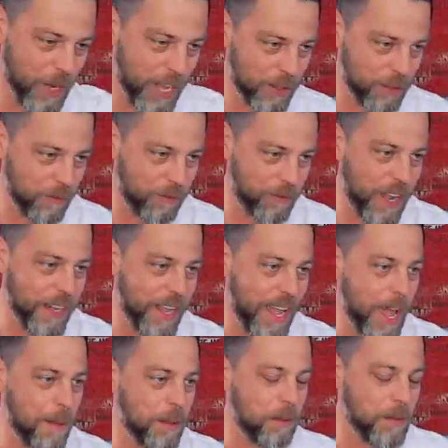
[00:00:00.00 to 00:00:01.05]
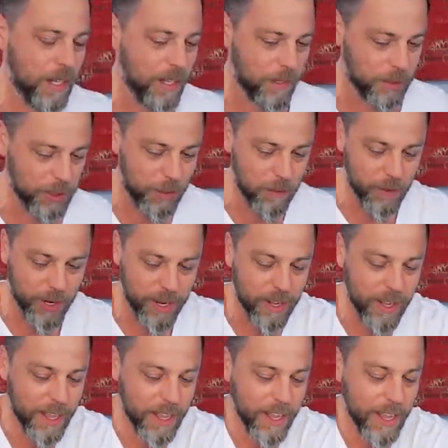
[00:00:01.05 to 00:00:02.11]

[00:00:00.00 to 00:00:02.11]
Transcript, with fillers: We had to find a happy medium somewhere.